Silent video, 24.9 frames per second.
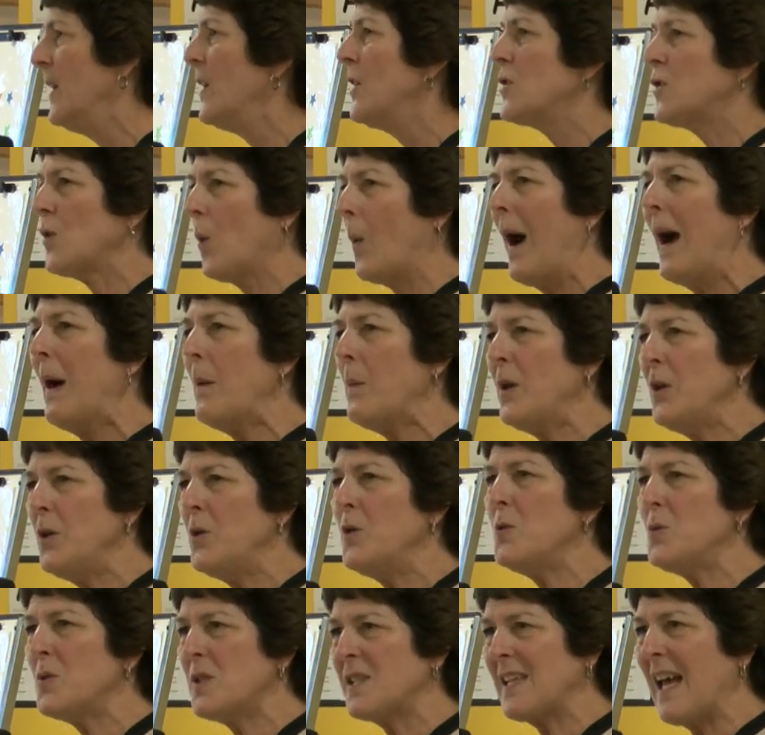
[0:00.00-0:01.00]
So our
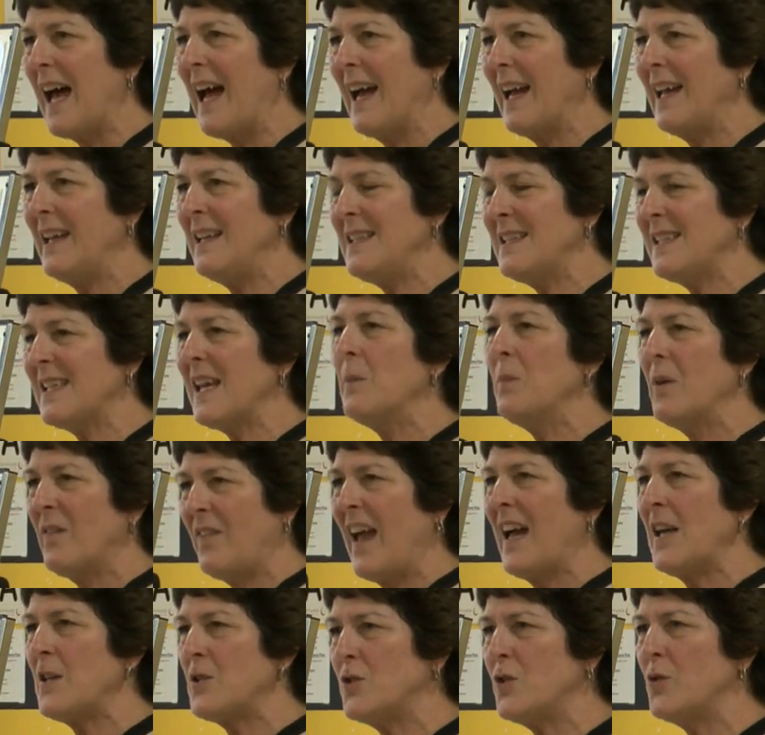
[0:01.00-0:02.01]
new signs, and we've
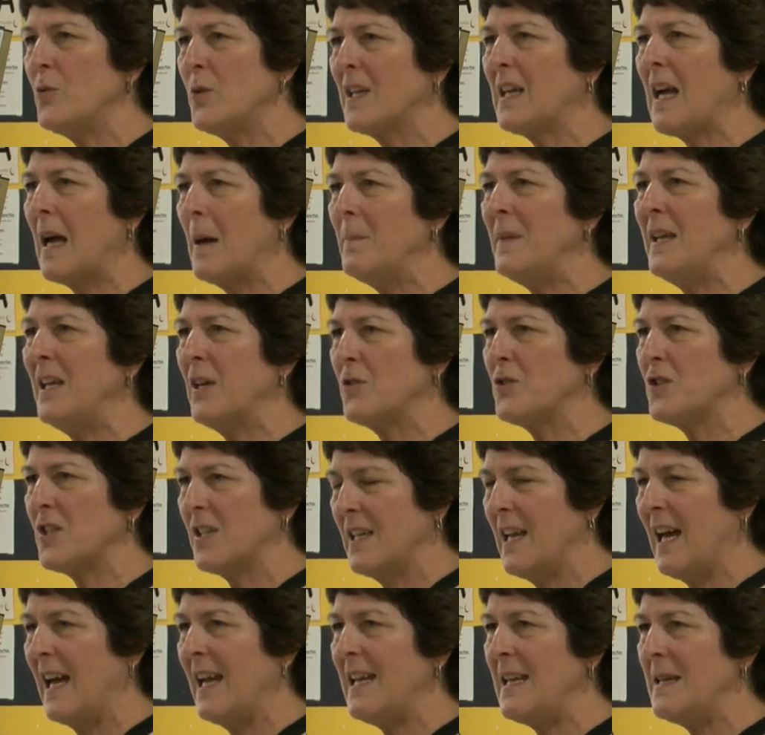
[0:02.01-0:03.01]
asked you to come here
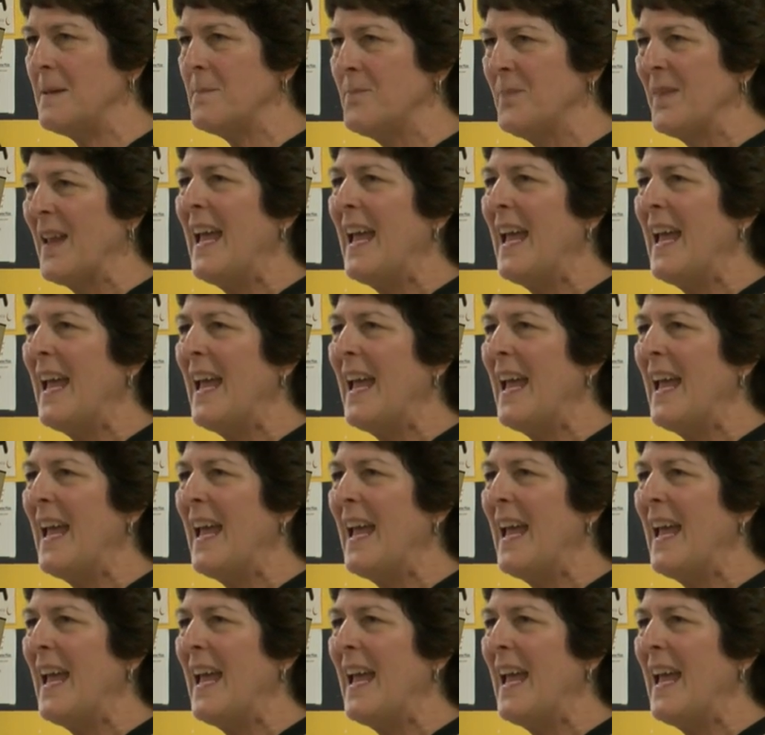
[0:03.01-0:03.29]
tonight,